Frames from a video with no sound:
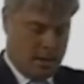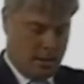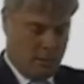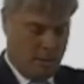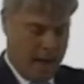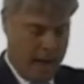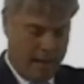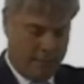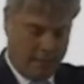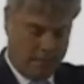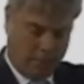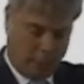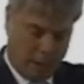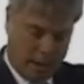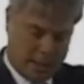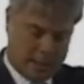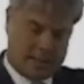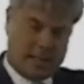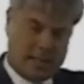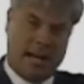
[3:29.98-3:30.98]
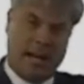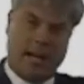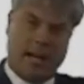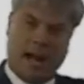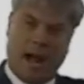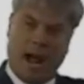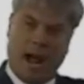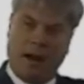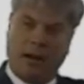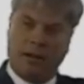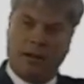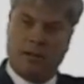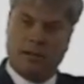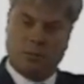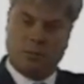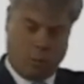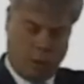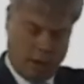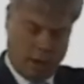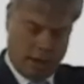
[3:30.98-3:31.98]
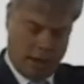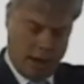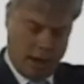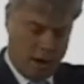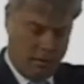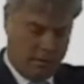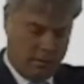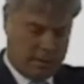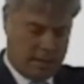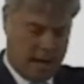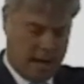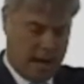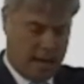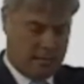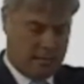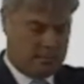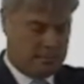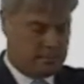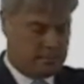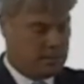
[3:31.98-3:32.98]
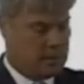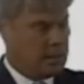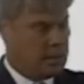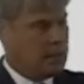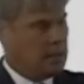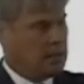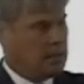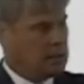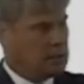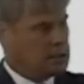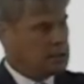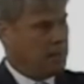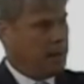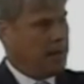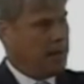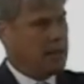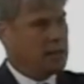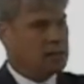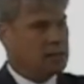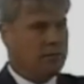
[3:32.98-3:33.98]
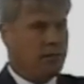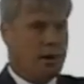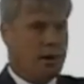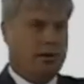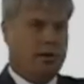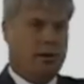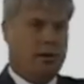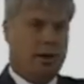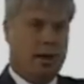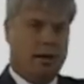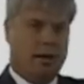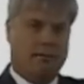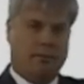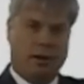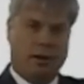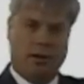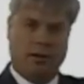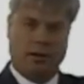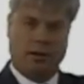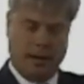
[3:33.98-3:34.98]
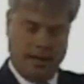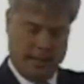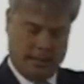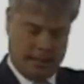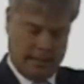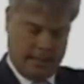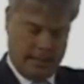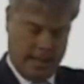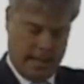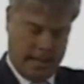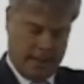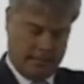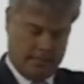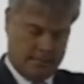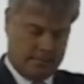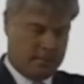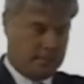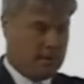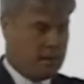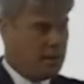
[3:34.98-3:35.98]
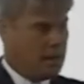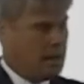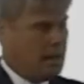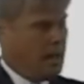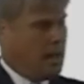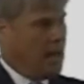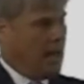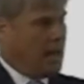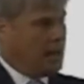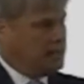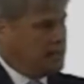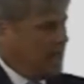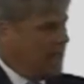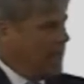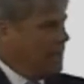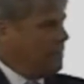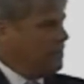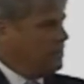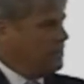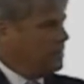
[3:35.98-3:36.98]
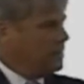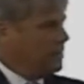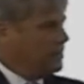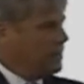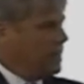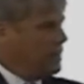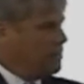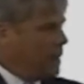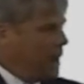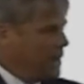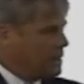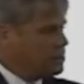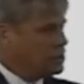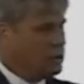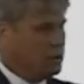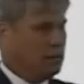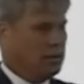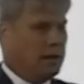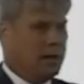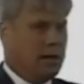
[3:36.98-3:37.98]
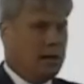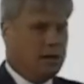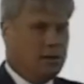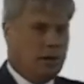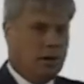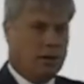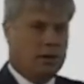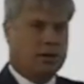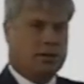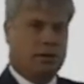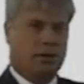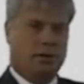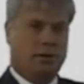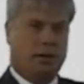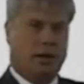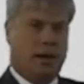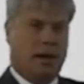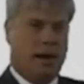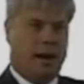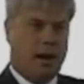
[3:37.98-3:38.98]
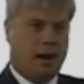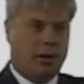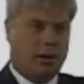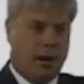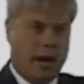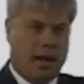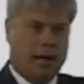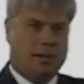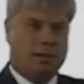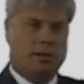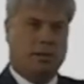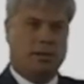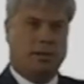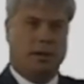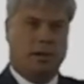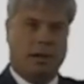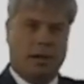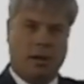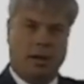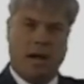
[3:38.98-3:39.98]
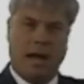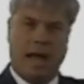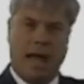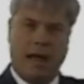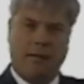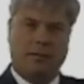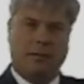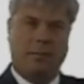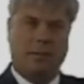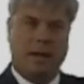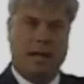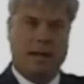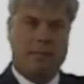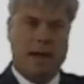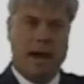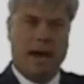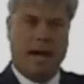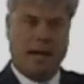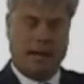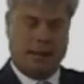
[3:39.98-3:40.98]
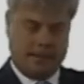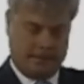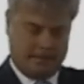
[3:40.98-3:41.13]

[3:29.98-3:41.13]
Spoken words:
We have a president and Congress working overtime to spend us further and further into debt. A debt that my children and your children and our grandchildren are going to have to pay back.